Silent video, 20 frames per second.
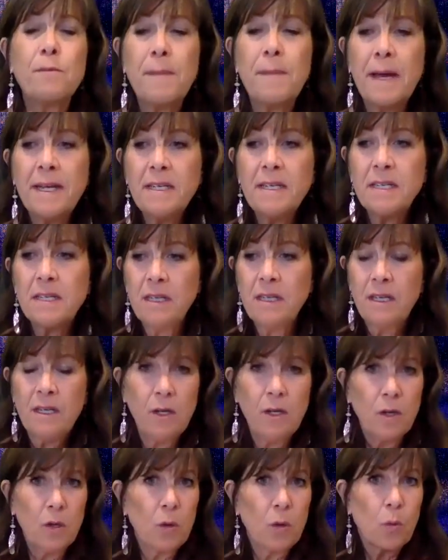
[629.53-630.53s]
reminded
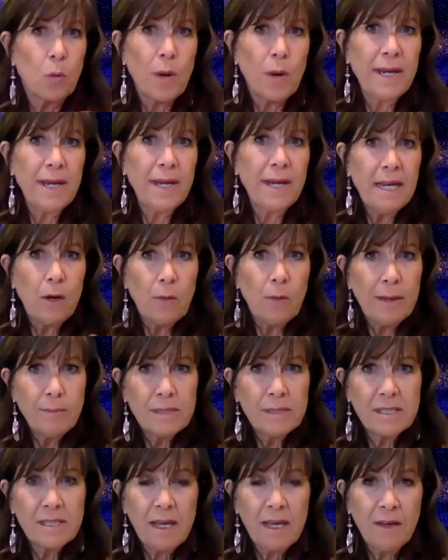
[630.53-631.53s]
right now I'm
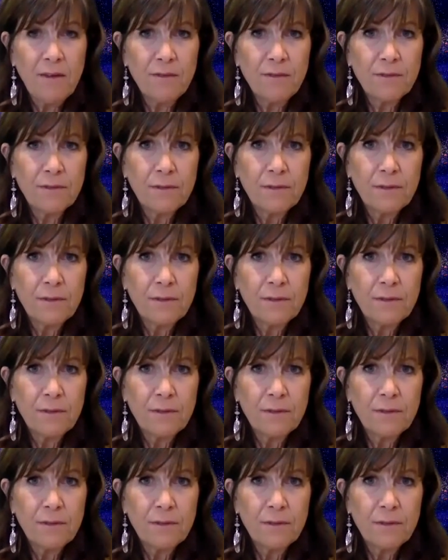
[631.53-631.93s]
safe.